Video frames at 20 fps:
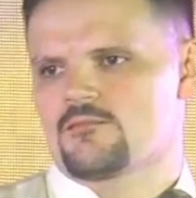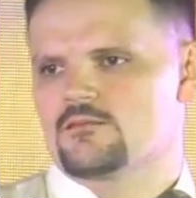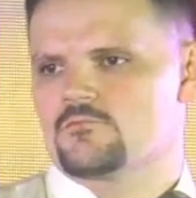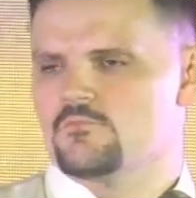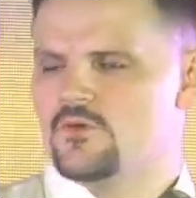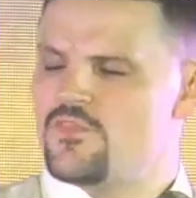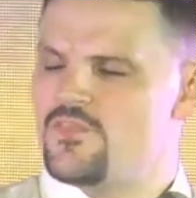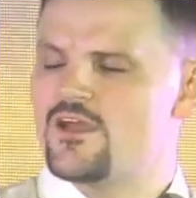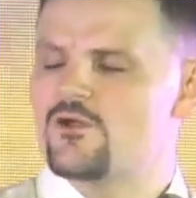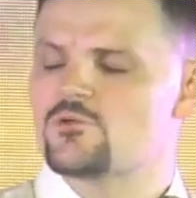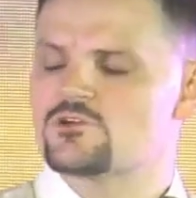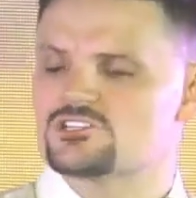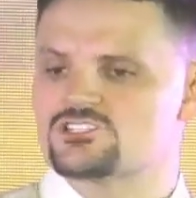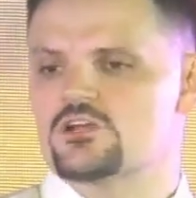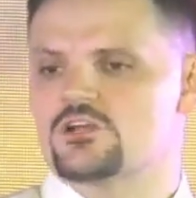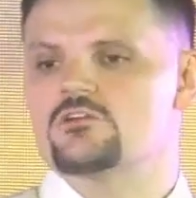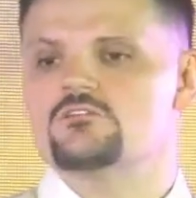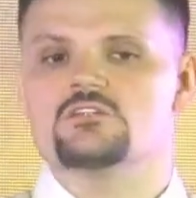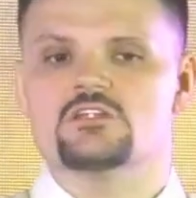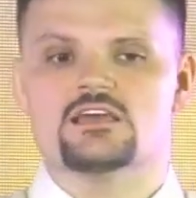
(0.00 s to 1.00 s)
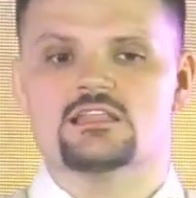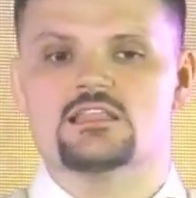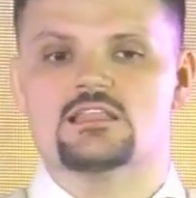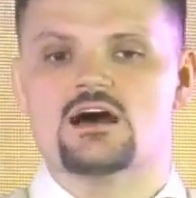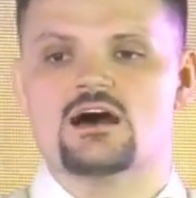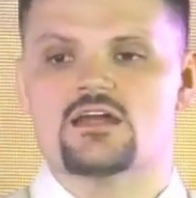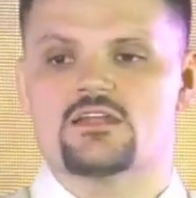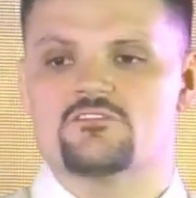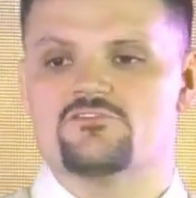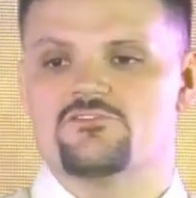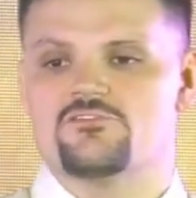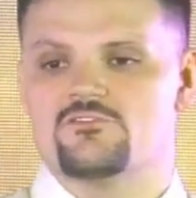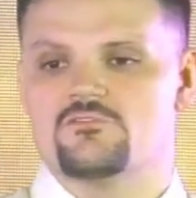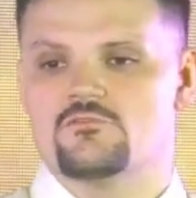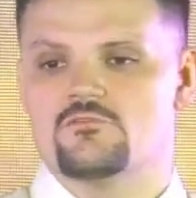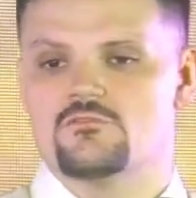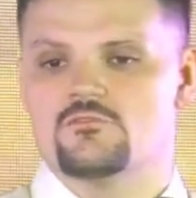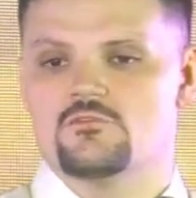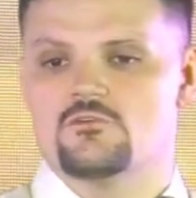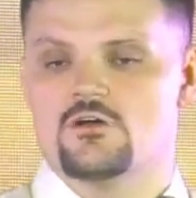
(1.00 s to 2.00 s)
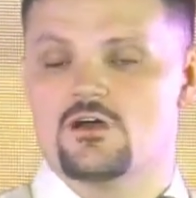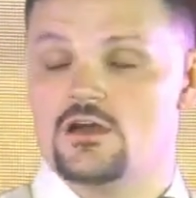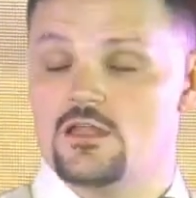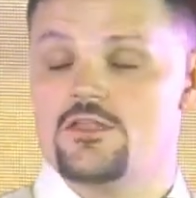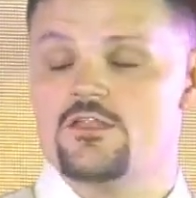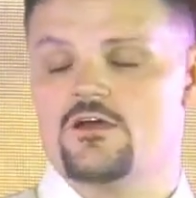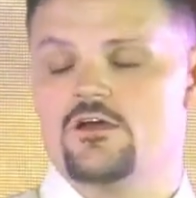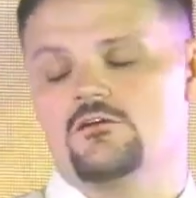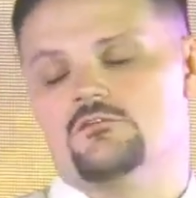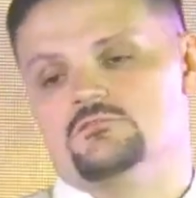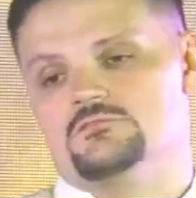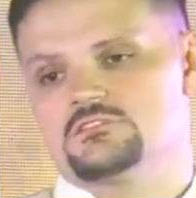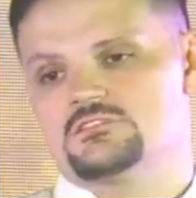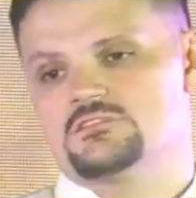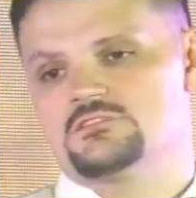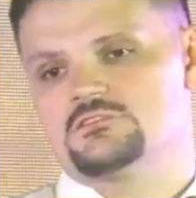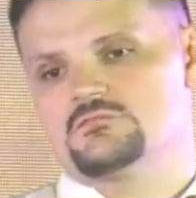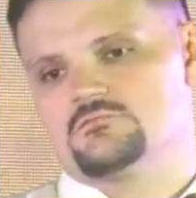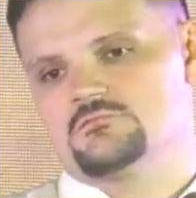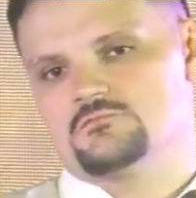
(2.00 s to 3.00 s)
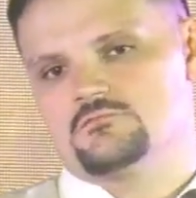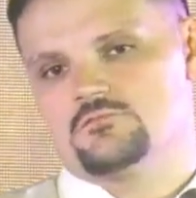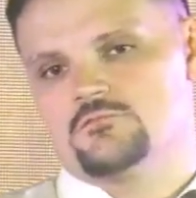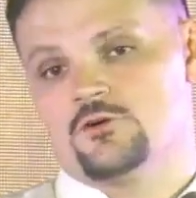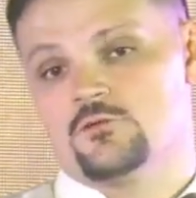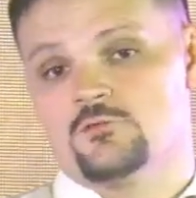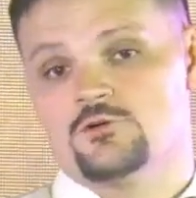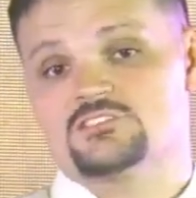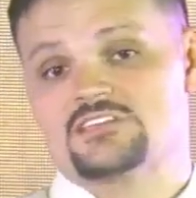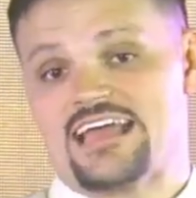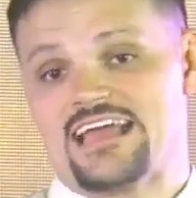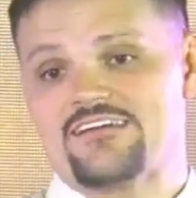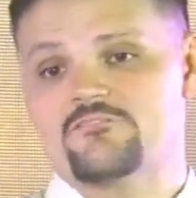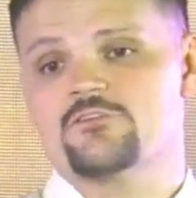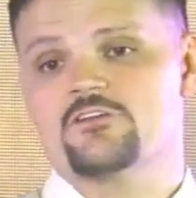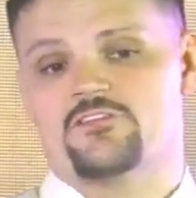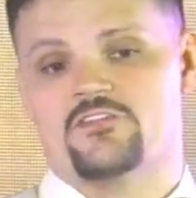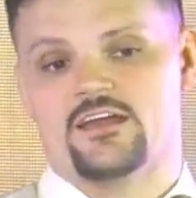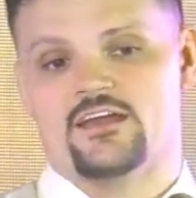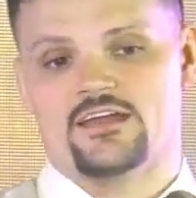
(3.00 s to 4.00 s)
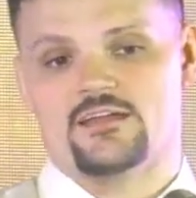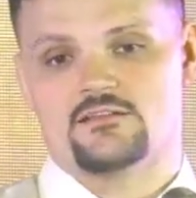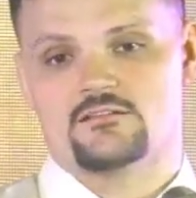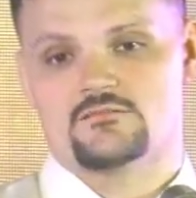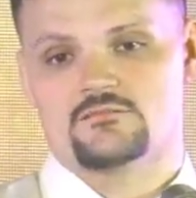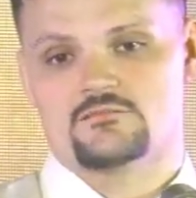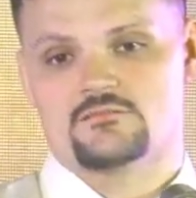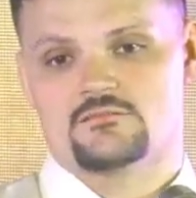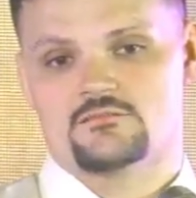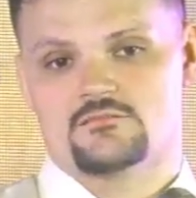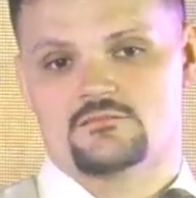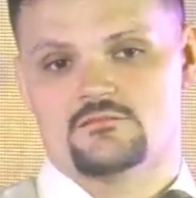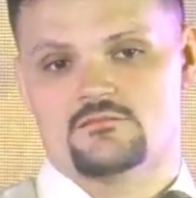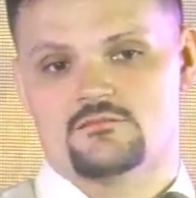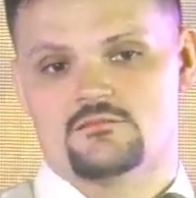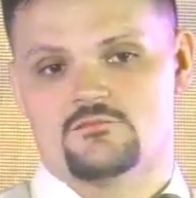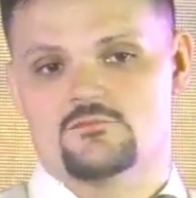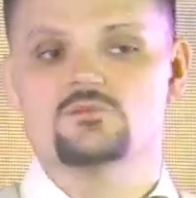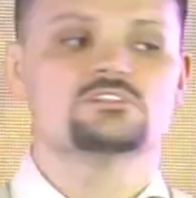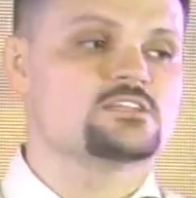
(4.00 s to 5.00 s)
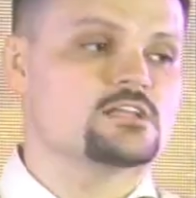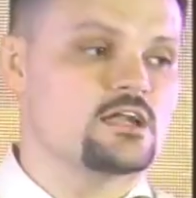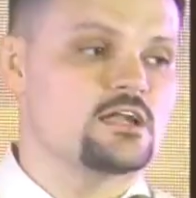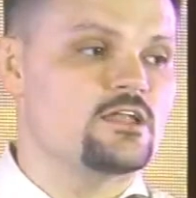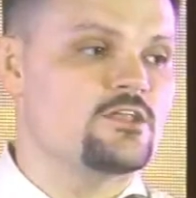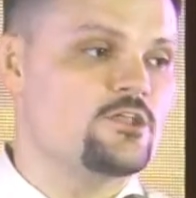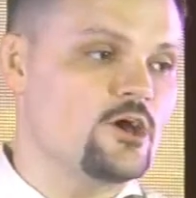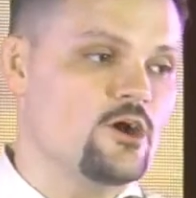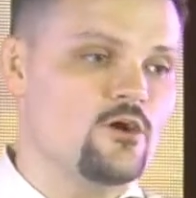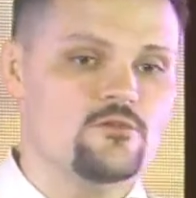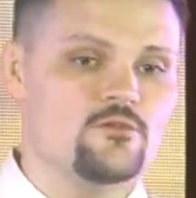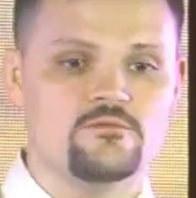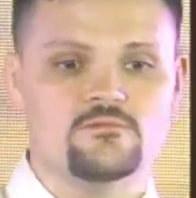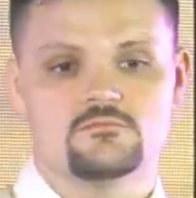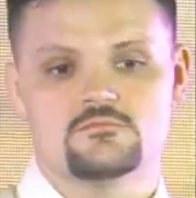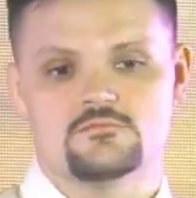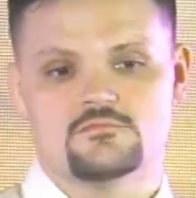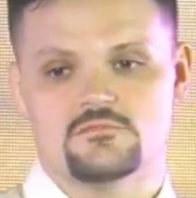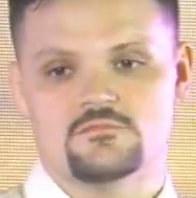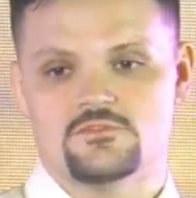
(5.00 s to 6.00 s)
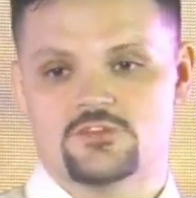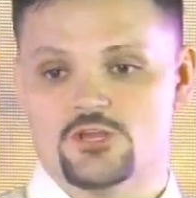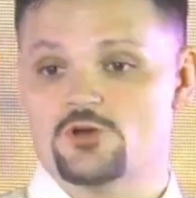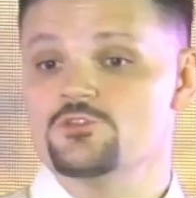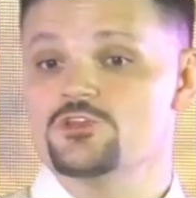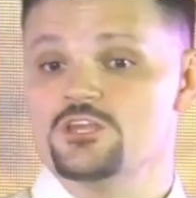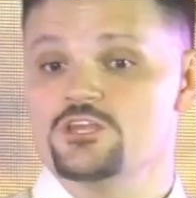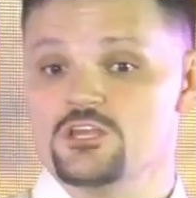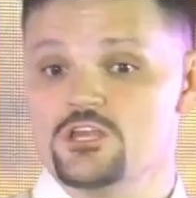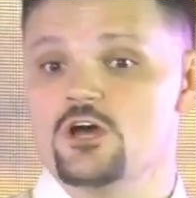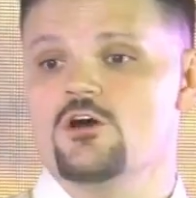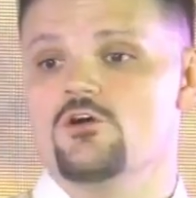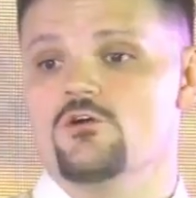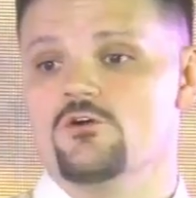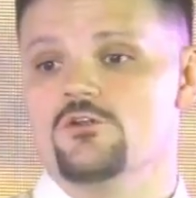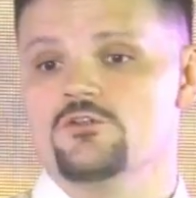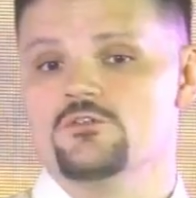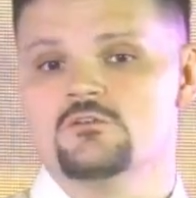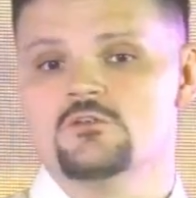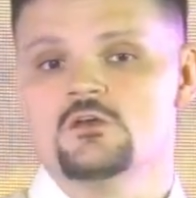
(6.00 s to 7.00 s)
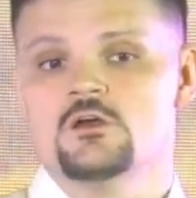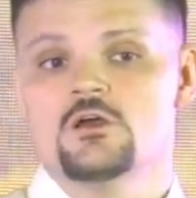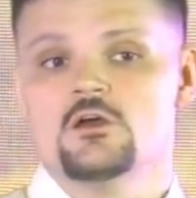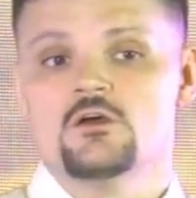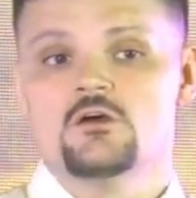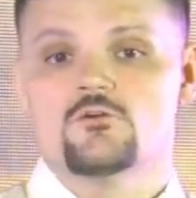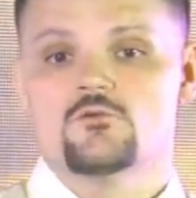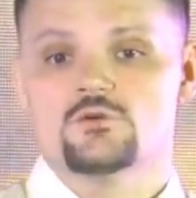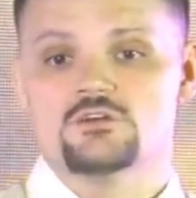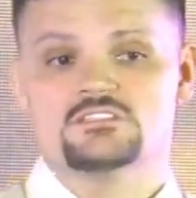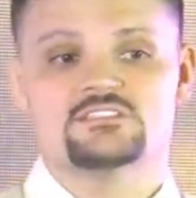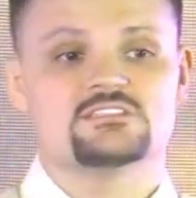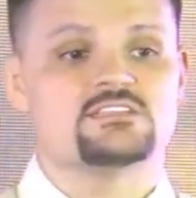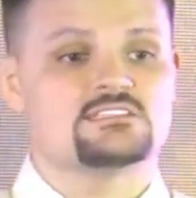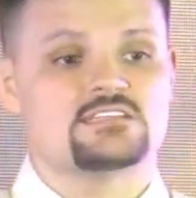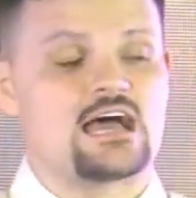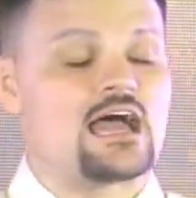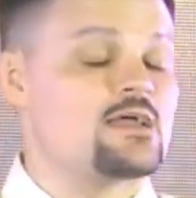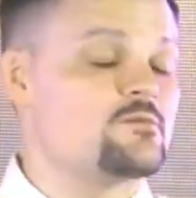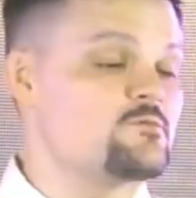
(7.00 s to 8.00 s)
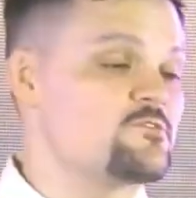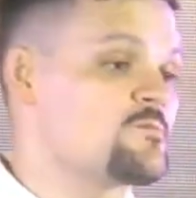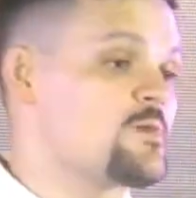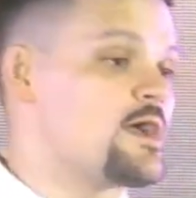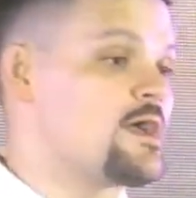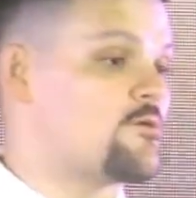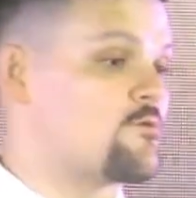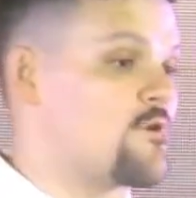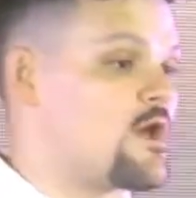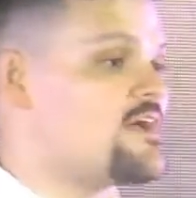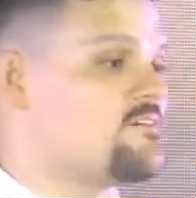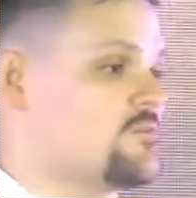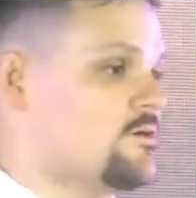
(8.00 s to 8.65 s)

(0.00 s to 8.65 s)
But there were certainly a lot of unknowns. Almost everything was an unknown. The only known was the time of my arrival.